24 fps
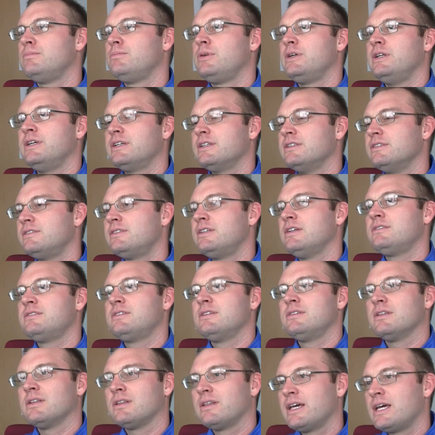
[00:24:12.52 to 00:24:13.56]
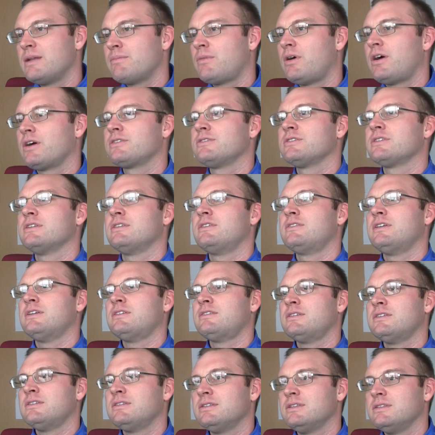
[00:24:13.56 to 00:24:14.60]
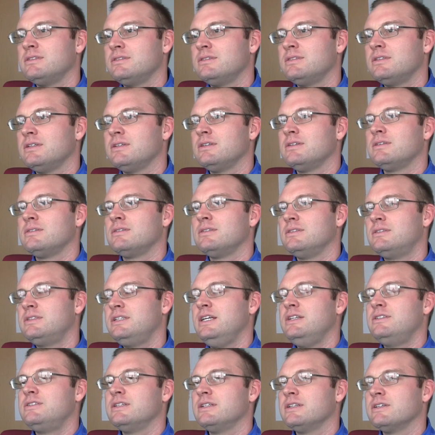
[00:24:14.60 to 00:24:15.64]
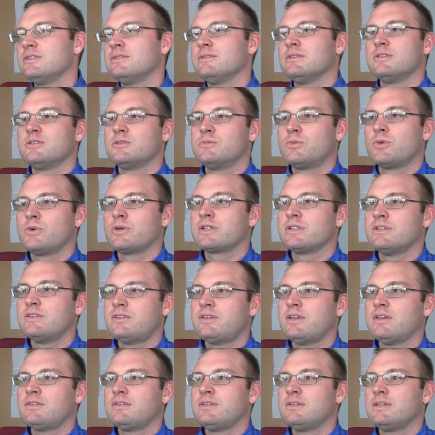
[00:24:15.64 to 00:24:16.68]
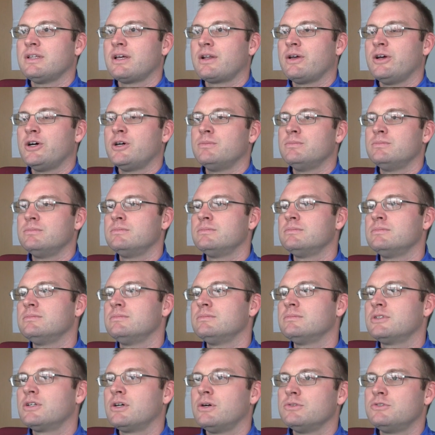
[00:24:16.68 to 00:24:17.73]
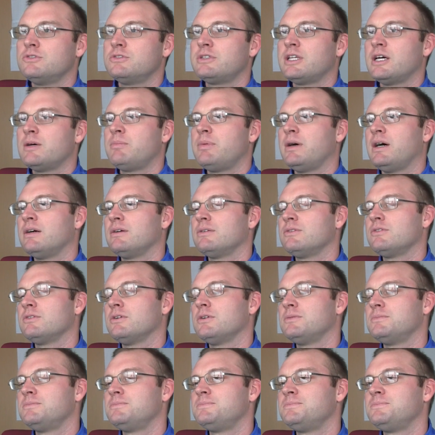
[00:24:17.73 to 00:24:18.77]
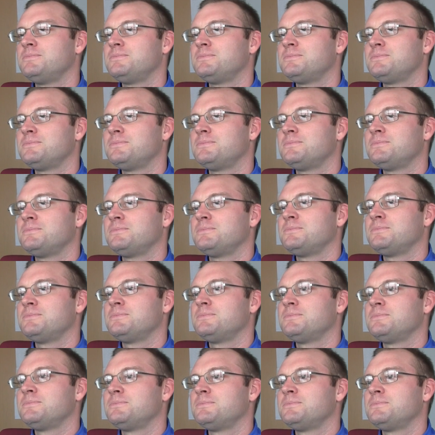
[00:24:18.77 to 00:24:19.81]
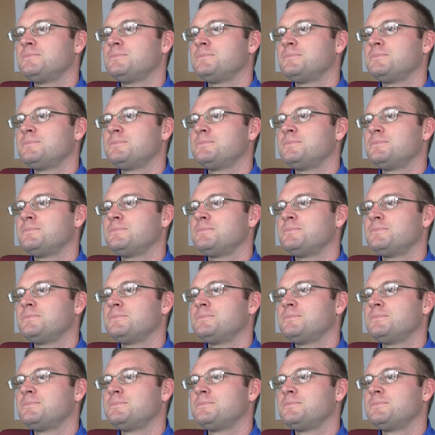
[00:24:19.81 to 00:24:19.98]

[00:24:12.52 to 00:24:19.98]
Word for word: pretty consistent, the landmarks are consistent, the teaching is a little more consistent. That'll help Coach Stepp out. So there are some